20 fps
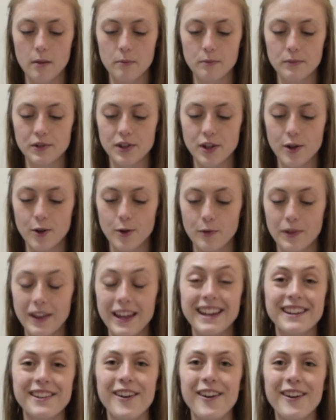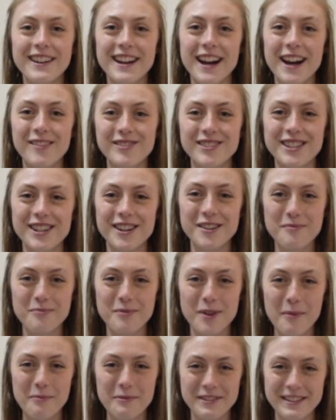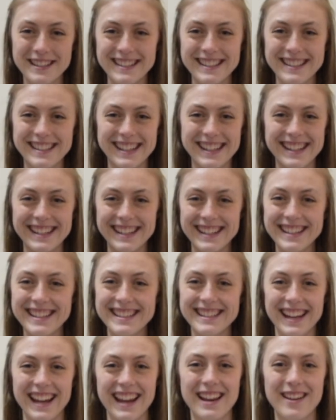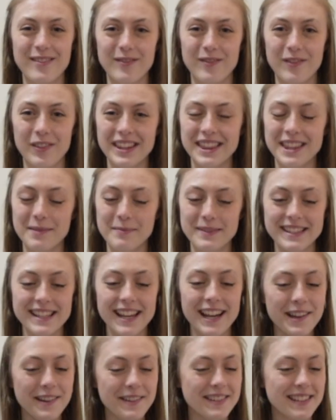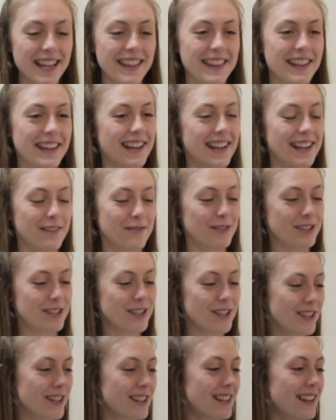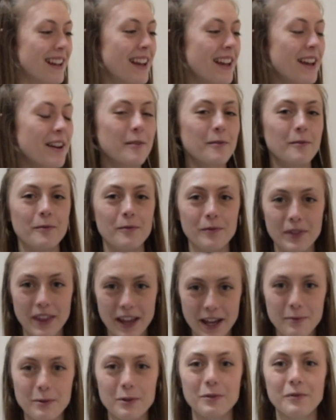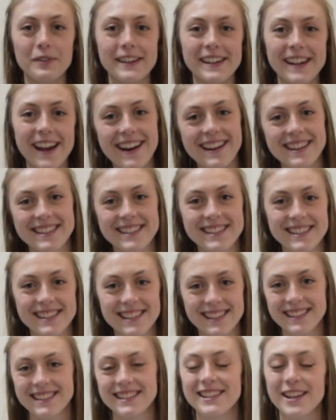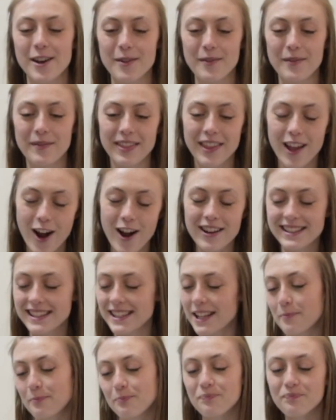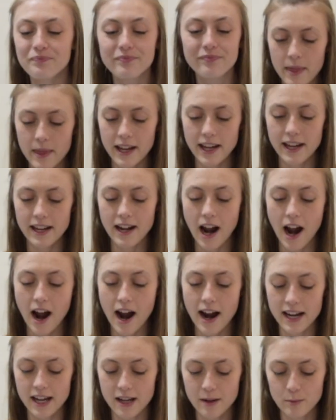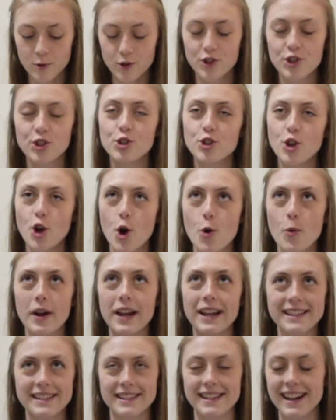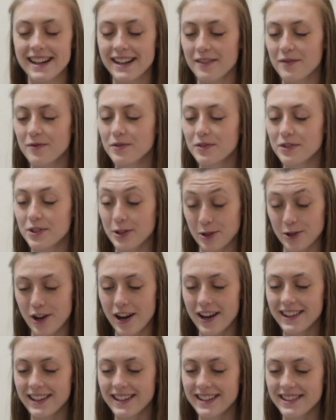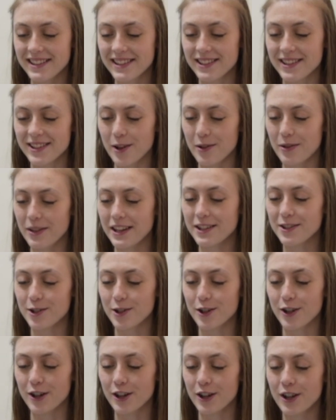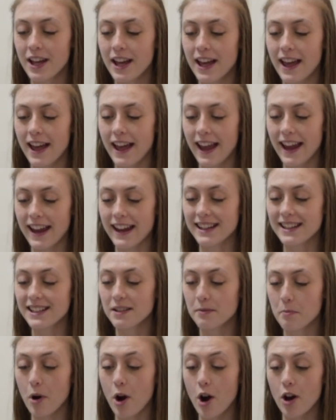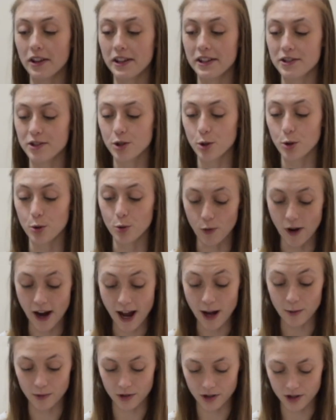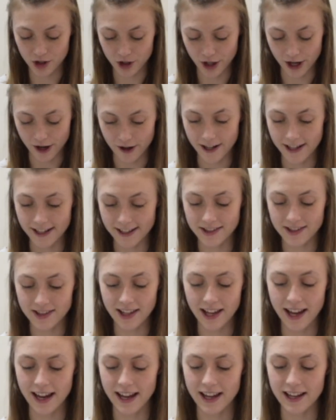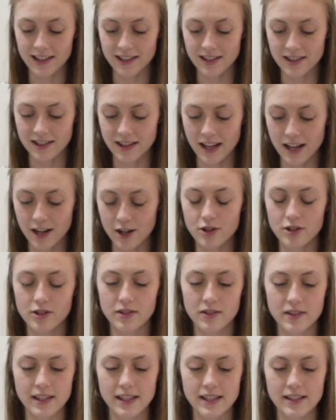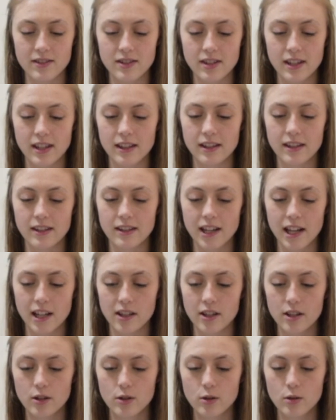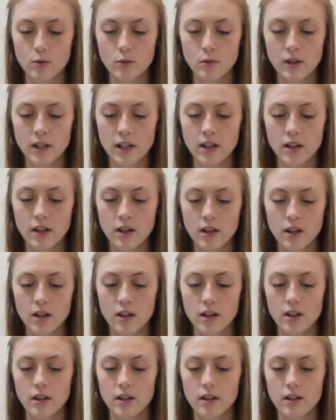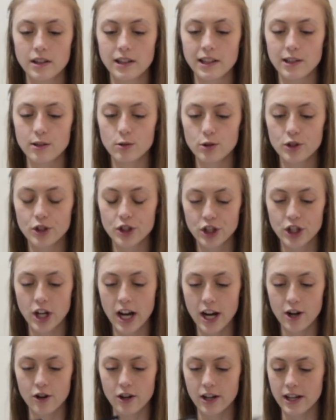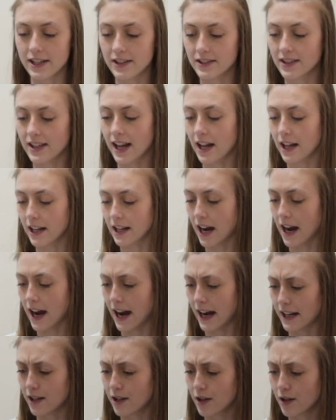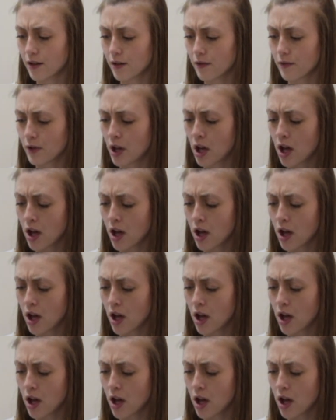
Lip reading: so they can all come to our property to eat and feed themselves, and then in return they will feed us. So awesome. Then I am so excited to try these. So these are Aunt Molly's ground cherries, and they are just these yellow little cherries that kind of